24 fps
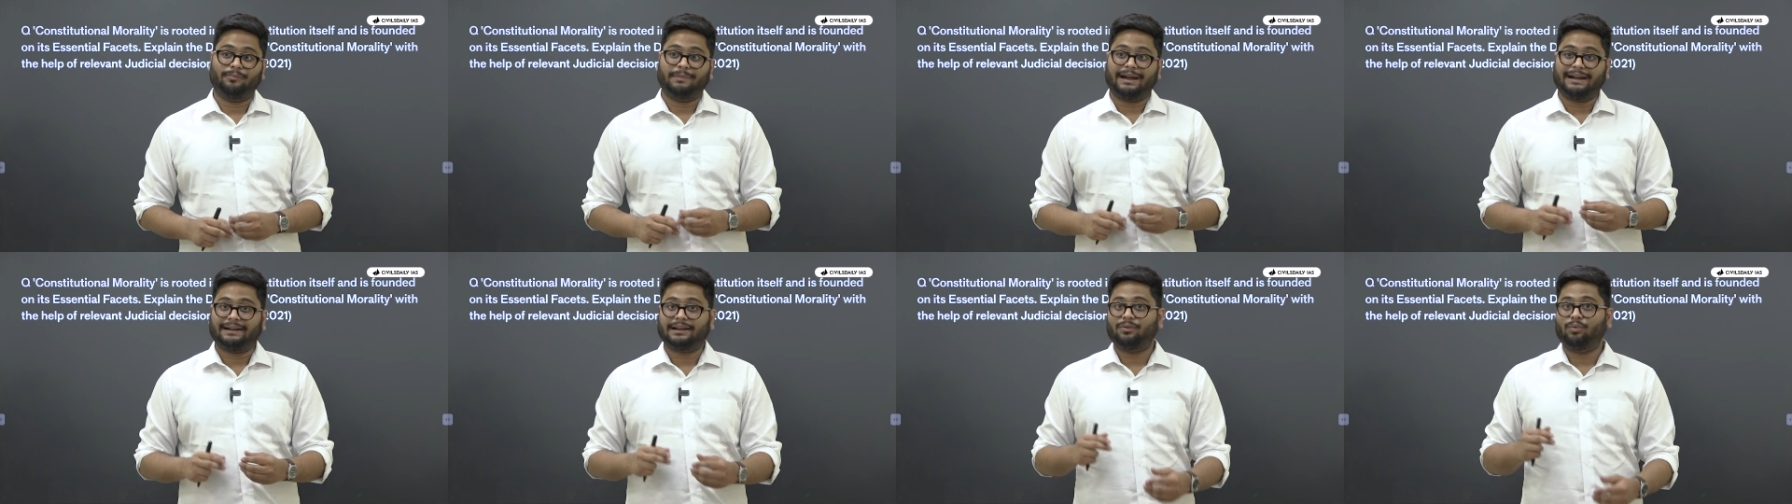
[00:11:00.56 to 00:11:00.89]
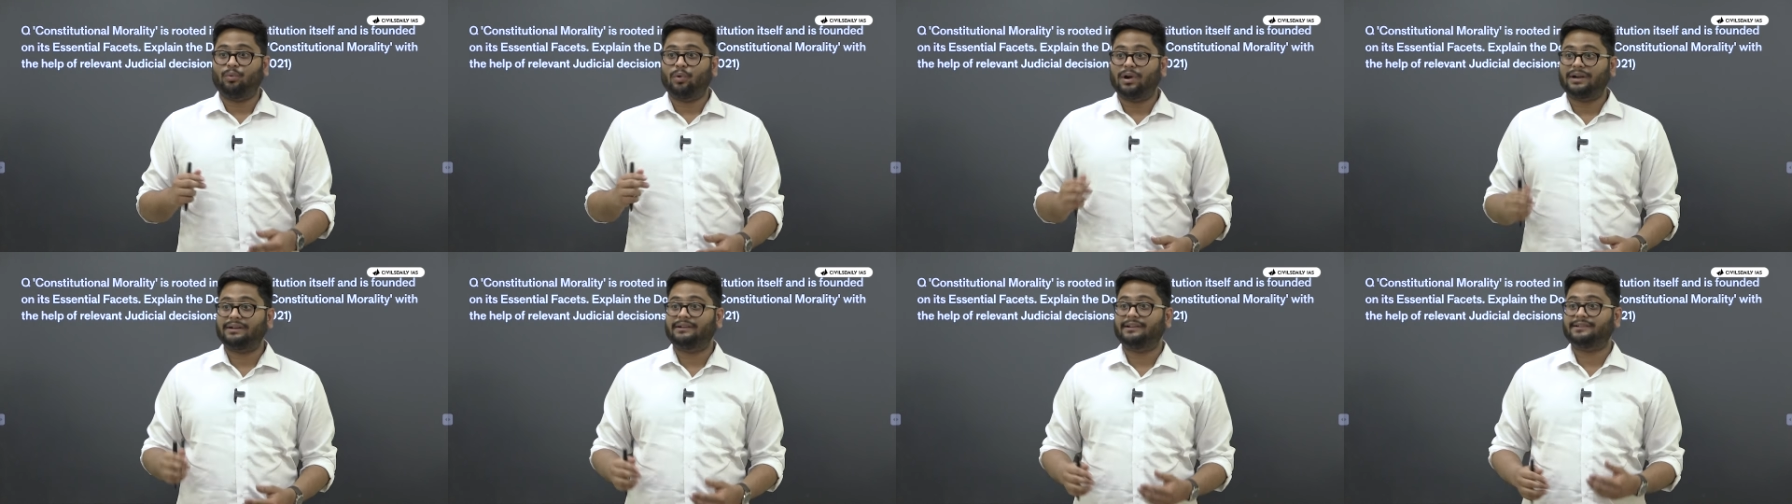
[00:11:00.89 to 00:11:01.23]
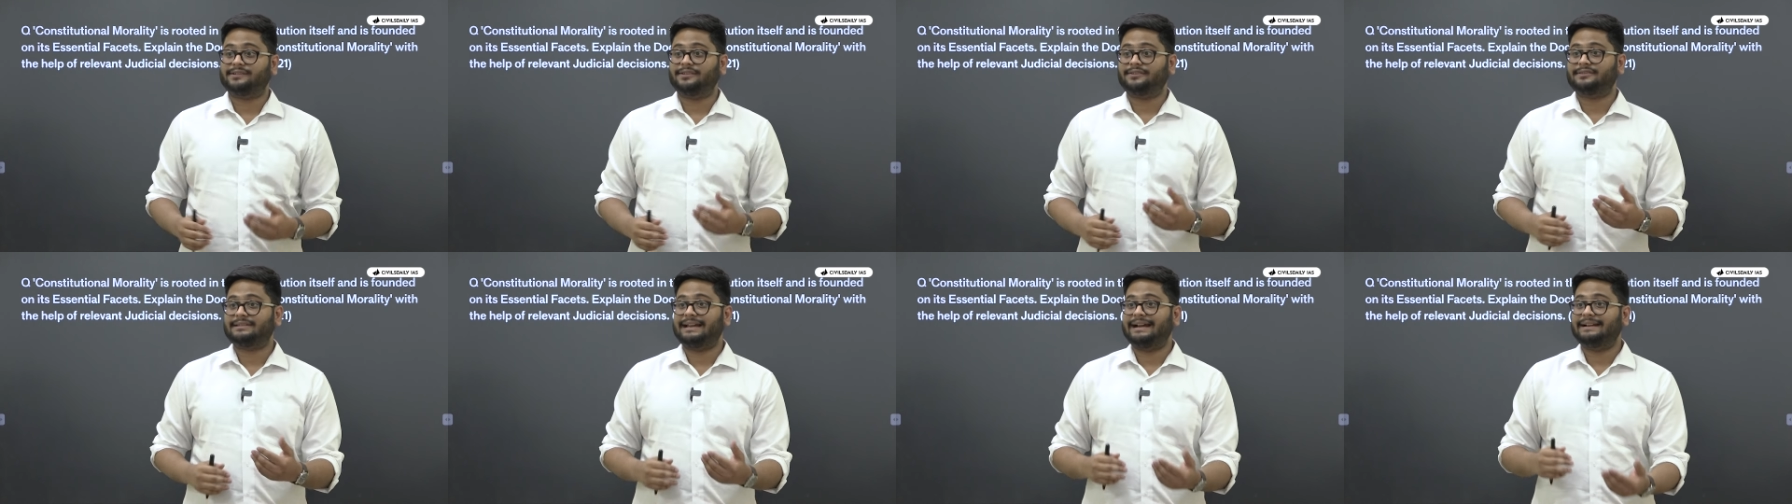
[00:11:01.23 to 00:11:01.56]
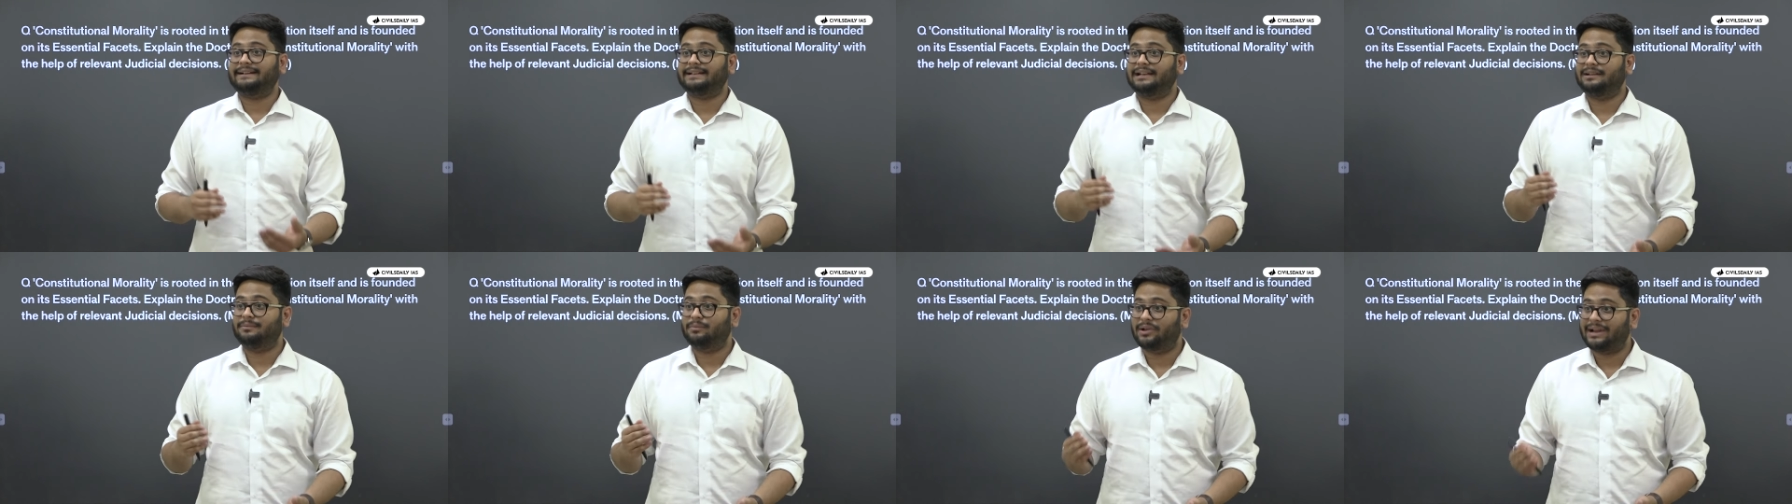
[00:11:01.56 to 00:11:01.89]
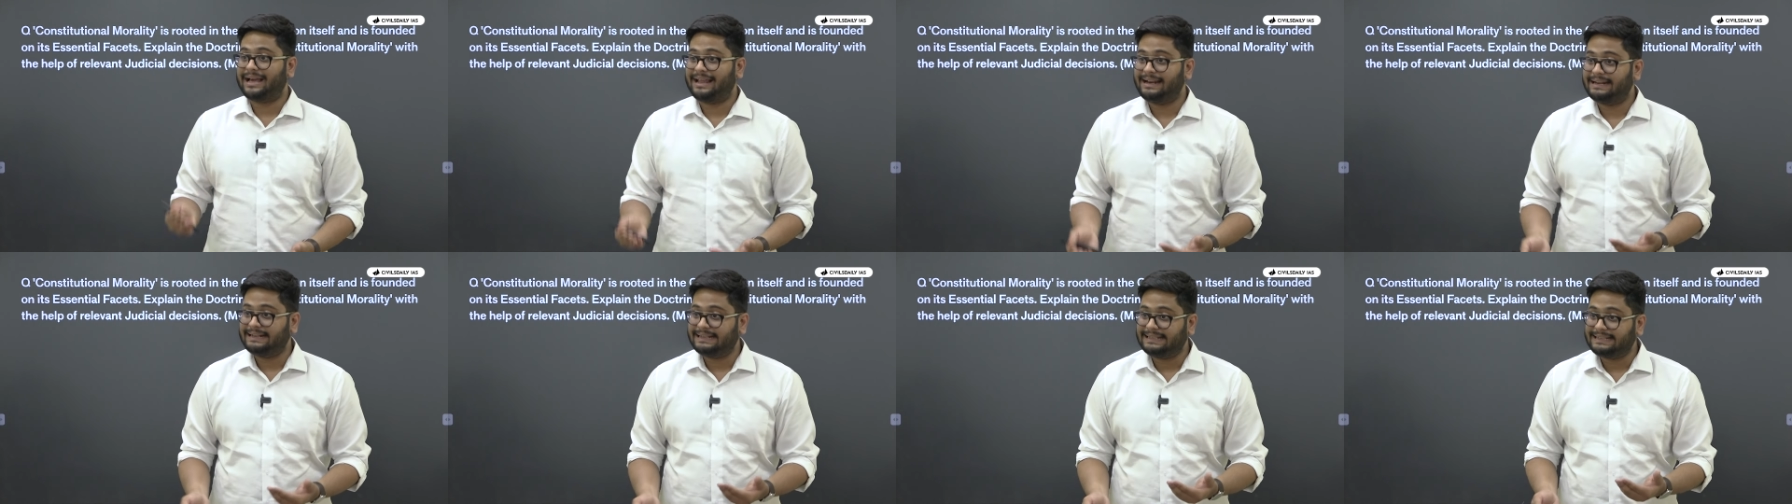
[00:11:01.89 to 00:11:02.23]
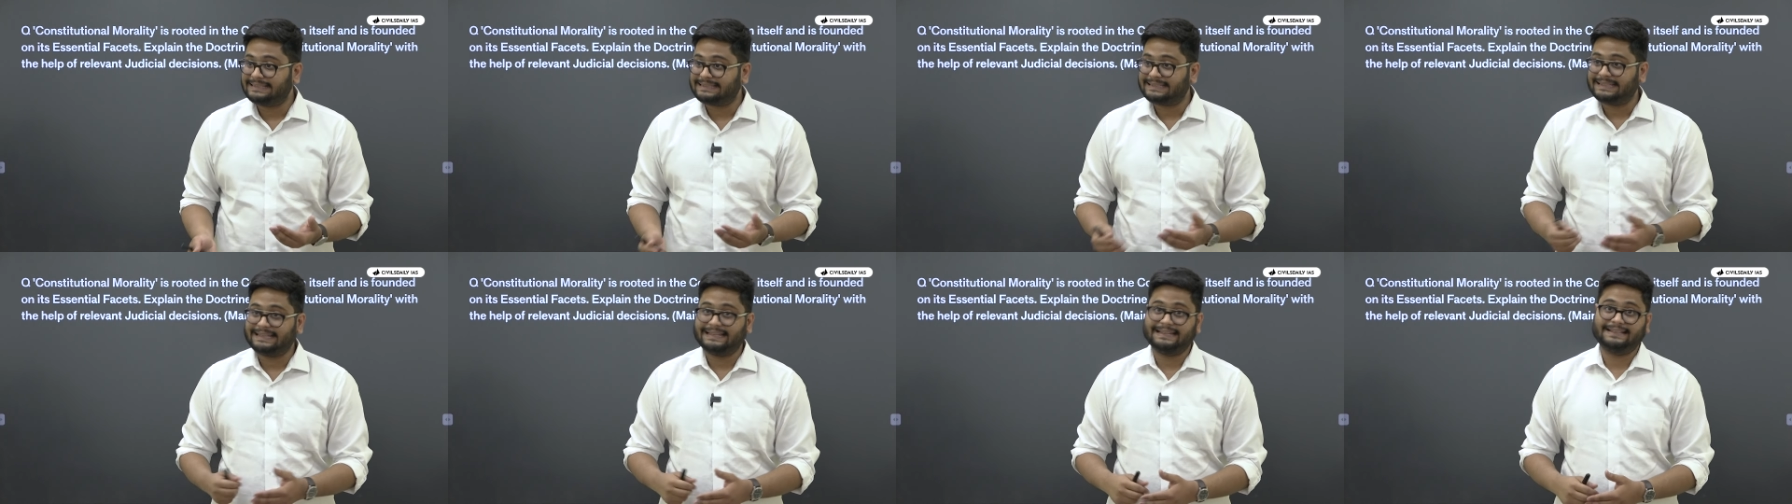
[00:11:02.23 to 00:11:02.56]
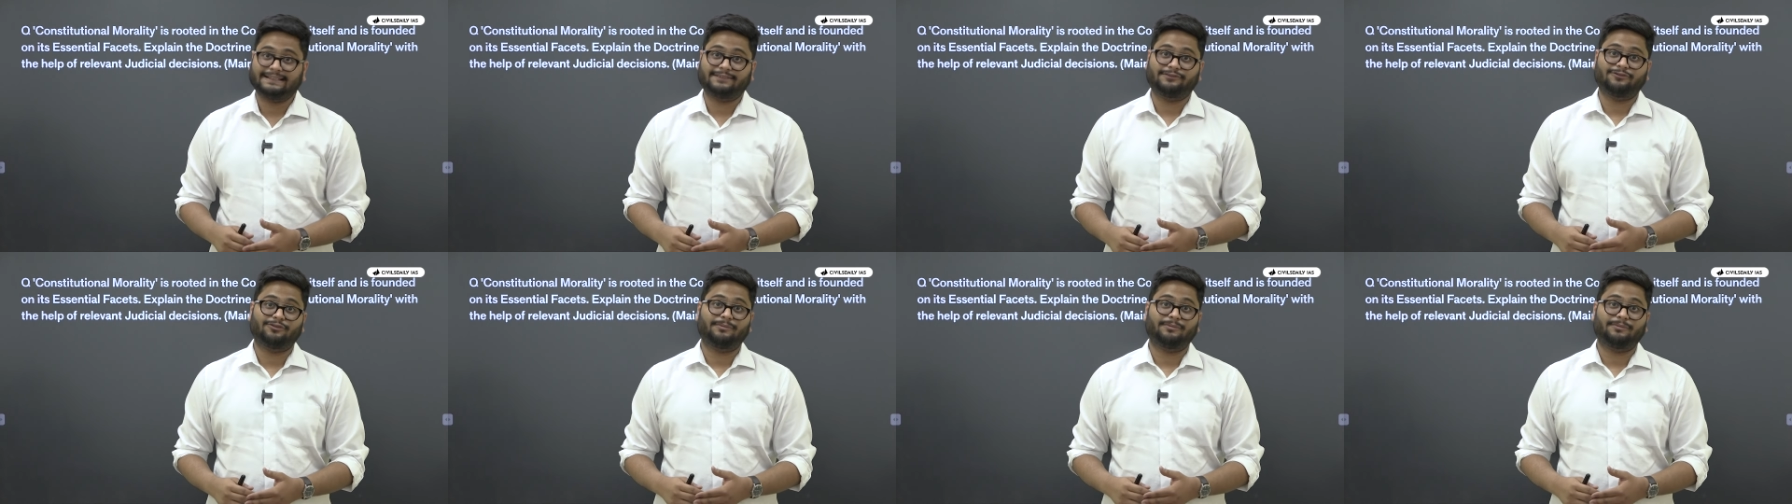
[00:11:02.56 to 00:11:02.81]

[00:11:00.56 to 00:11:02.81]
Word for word: matter what the societal morality says,